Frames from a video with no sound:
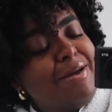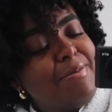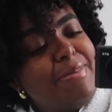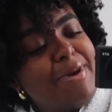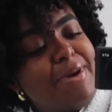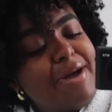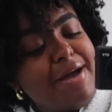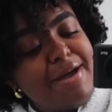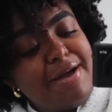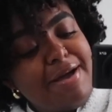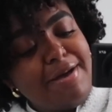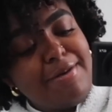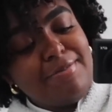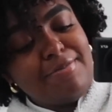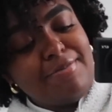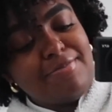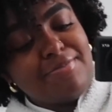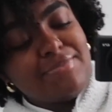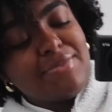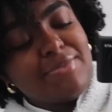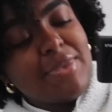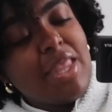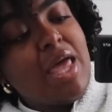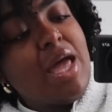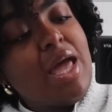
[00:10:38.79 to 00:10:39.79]
But,
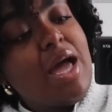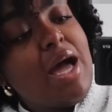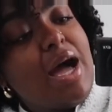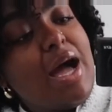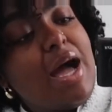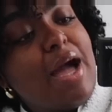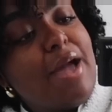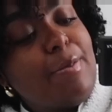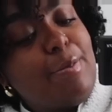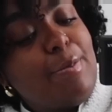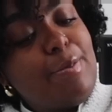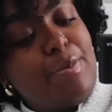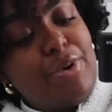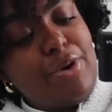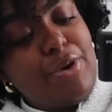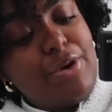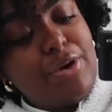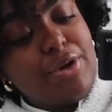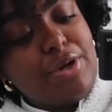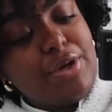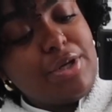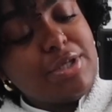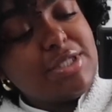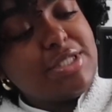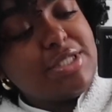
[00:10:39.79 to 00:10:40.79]
I
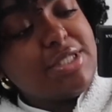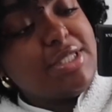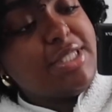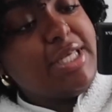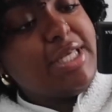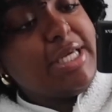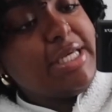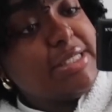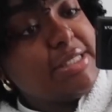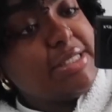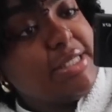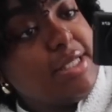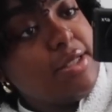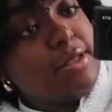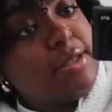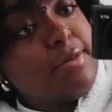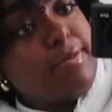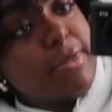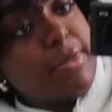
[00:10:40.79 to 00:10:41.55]
put this in the